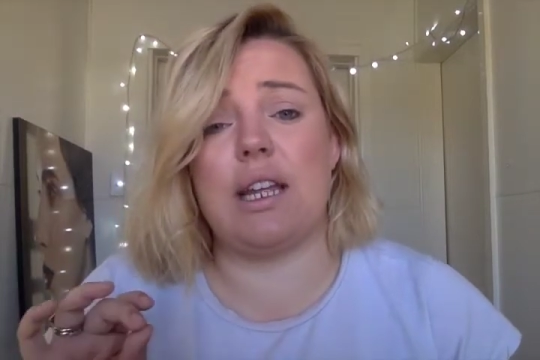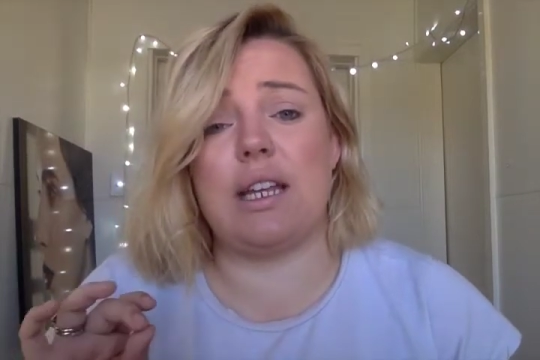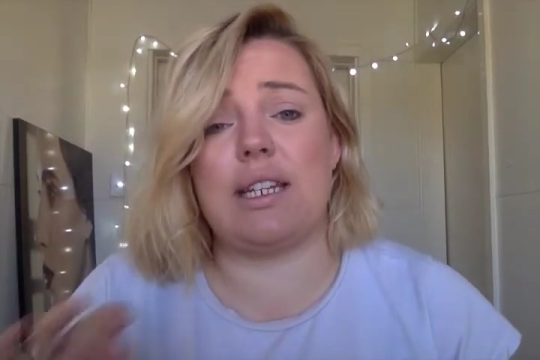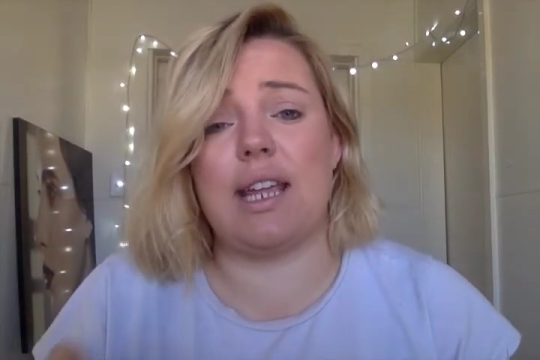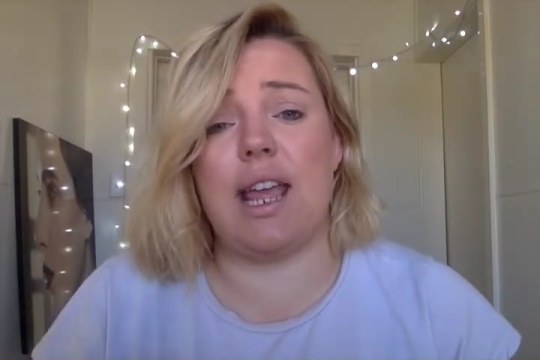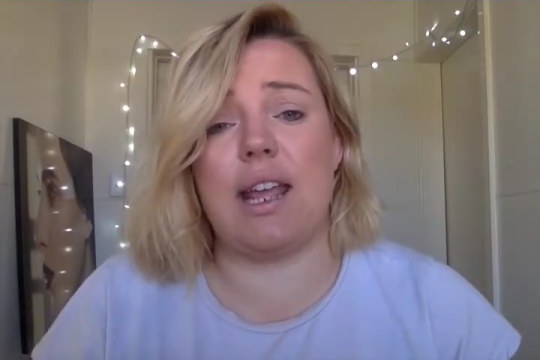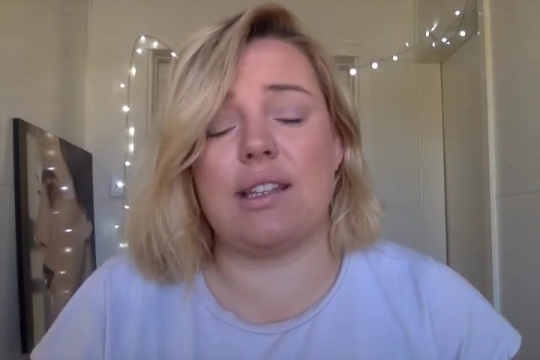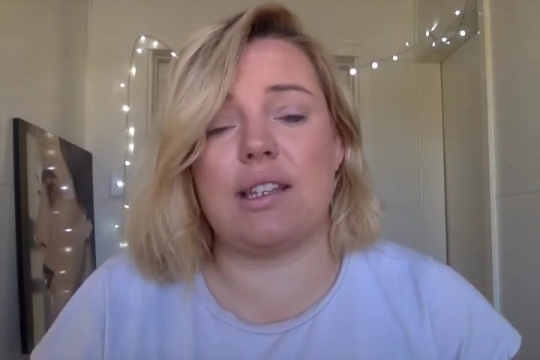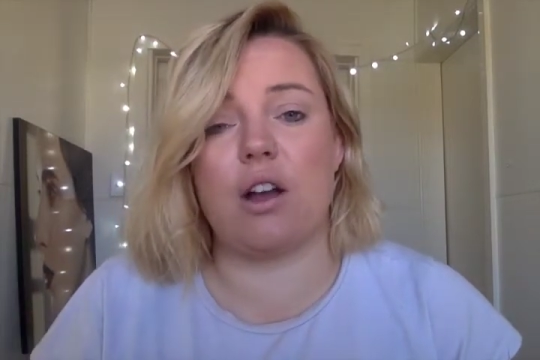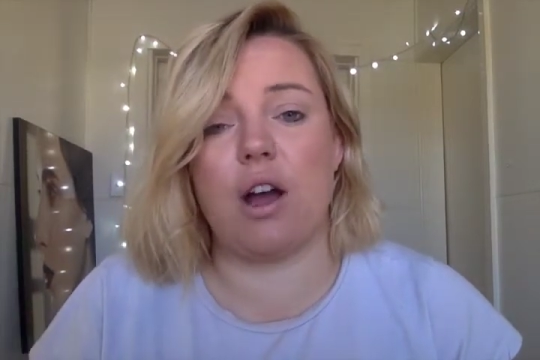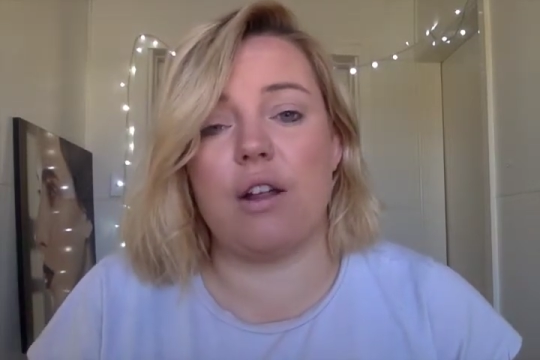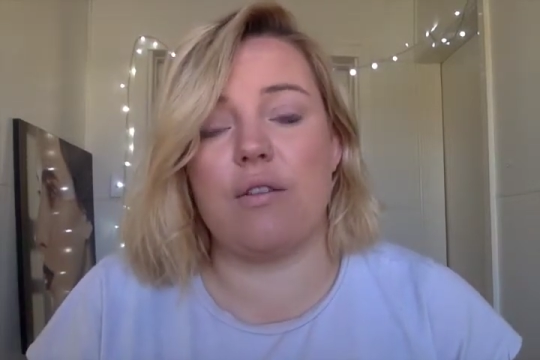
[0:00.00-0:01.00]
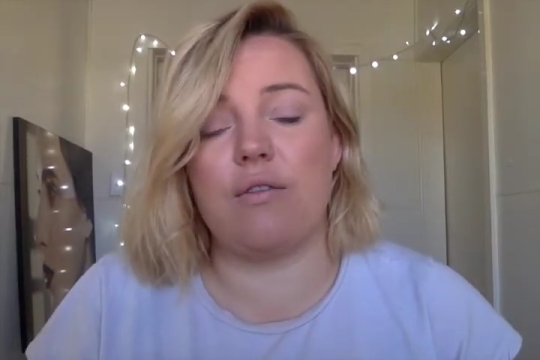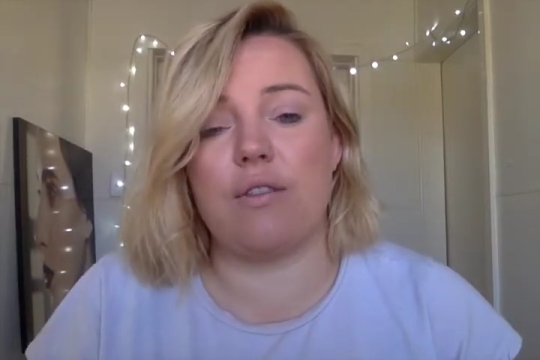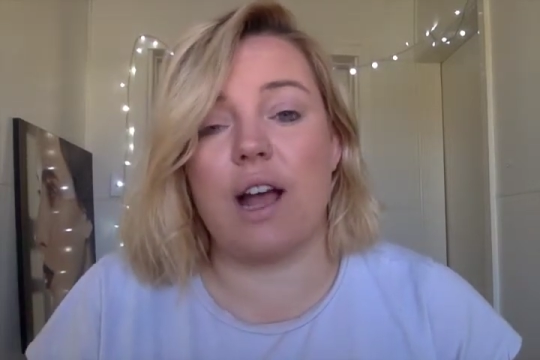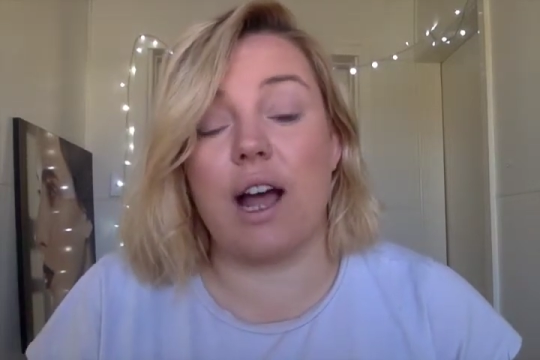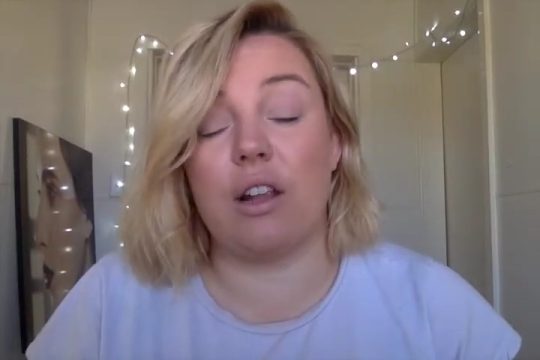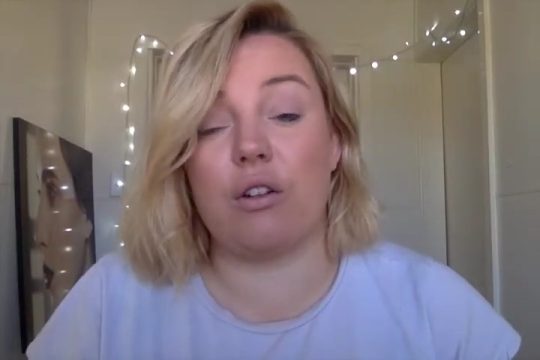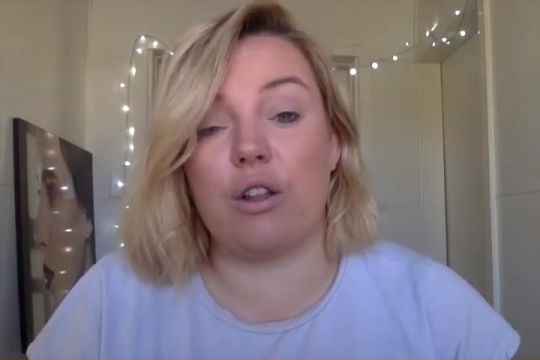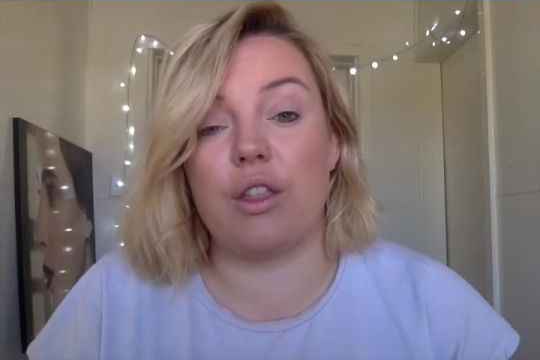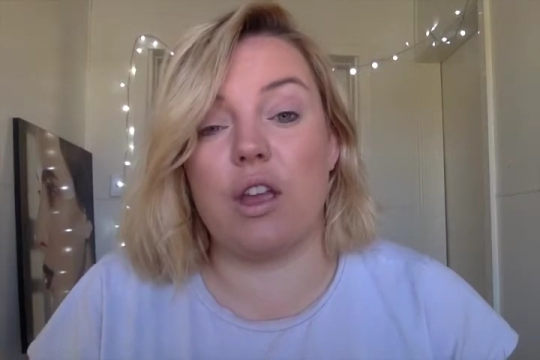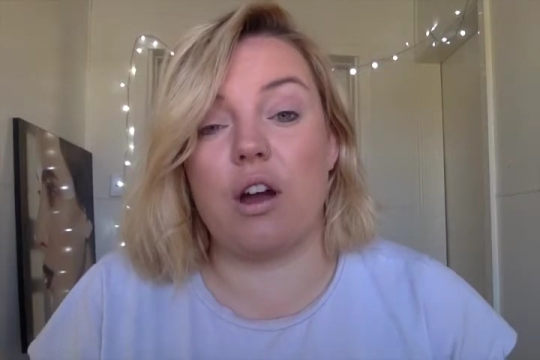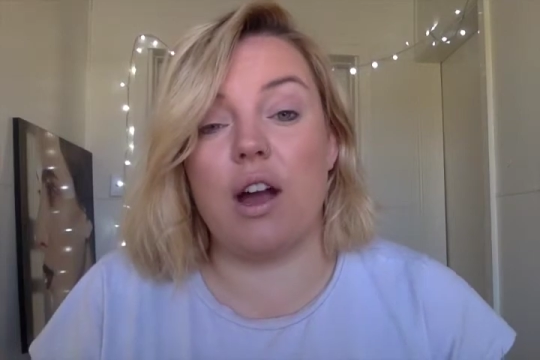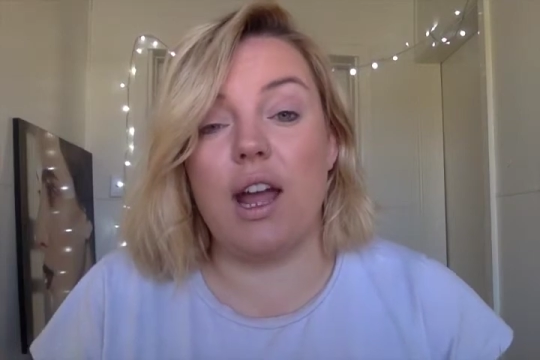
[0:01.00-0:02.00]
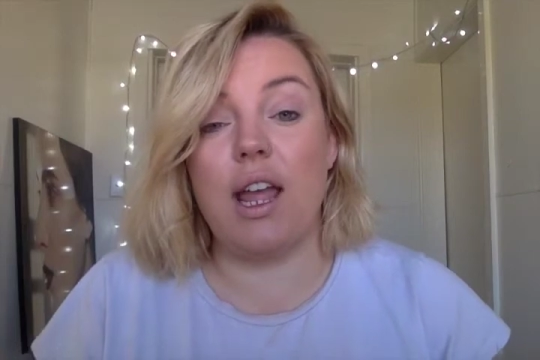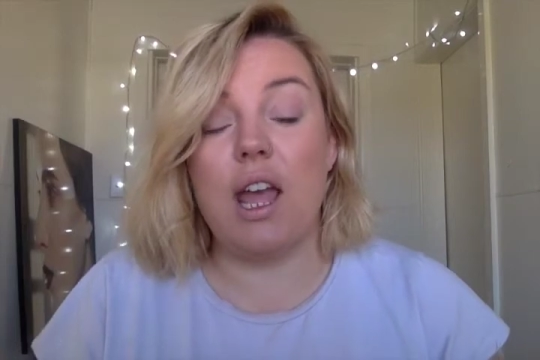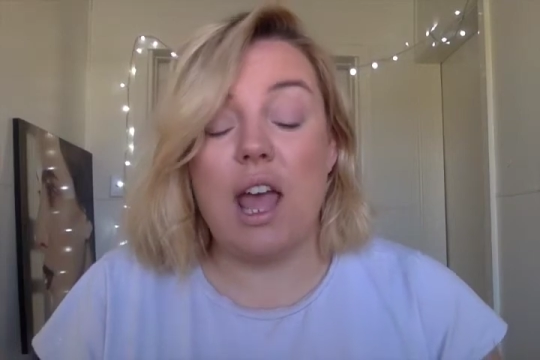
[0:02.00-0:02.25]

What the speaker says: intense kind of colour on the eye,